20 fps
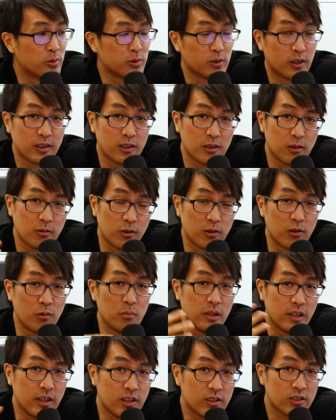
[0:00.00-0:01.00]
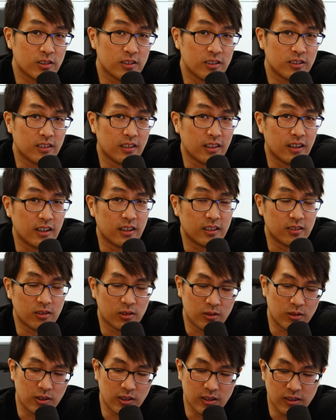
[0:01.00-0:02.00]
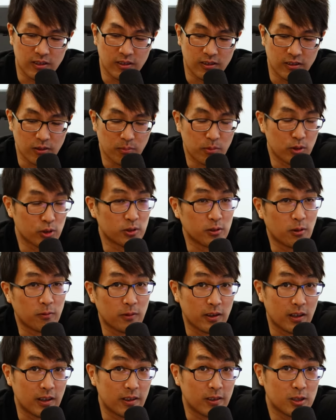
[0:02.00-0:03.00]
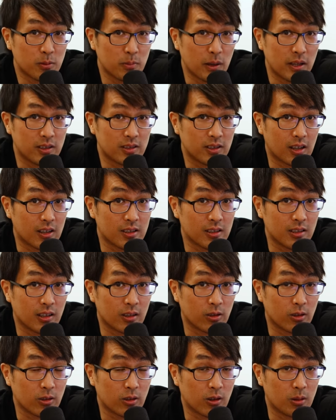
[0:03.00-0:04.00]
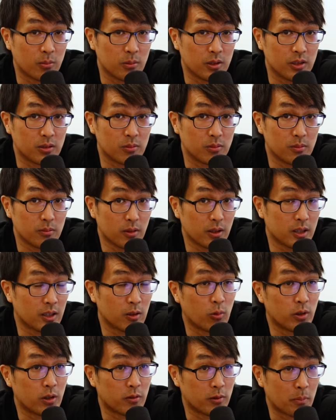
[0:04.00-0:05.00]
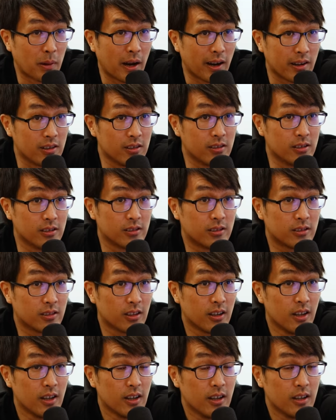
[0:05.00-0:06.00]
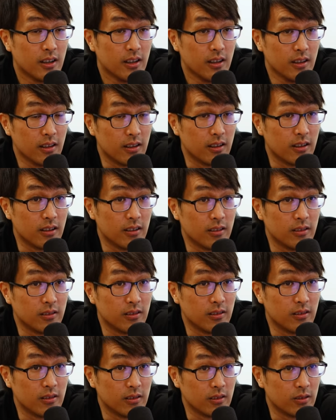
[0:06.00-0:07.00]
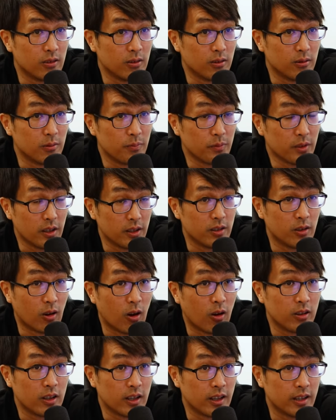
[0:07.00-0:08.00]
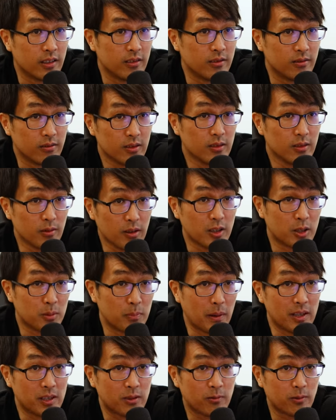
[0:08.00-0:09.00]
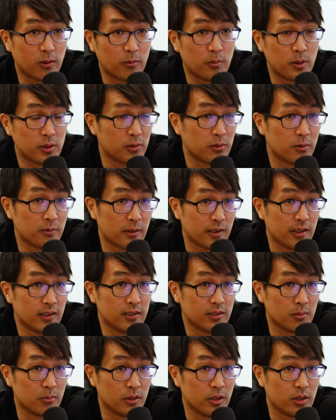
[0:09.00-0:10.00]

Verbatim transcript: So I think if you're a Malaysian and you're in personal finance space, KCLau.com is, I think, one of the pioneers in, you know, in the online space for personal finance in